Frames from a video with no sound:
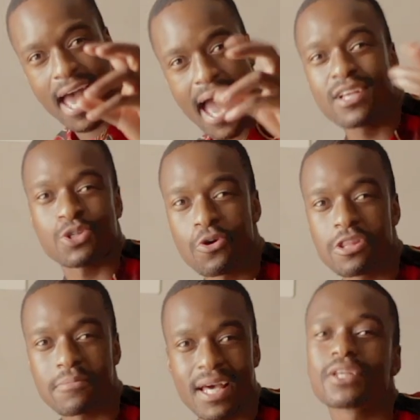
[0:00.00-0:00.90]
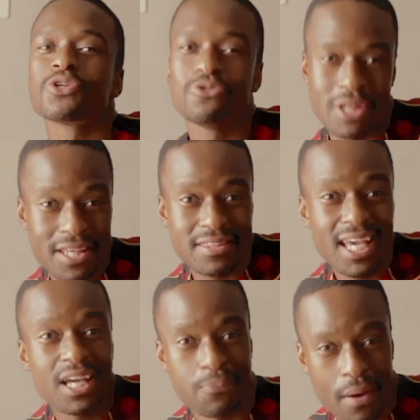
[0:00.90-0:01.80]
and show them that they
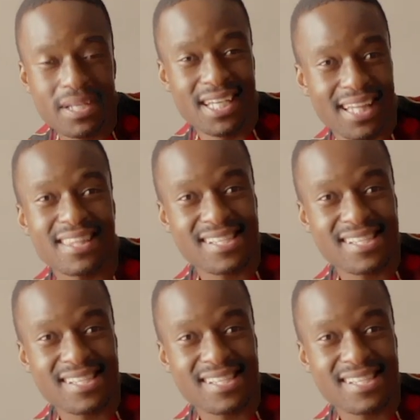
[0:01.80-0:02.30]
could probably get the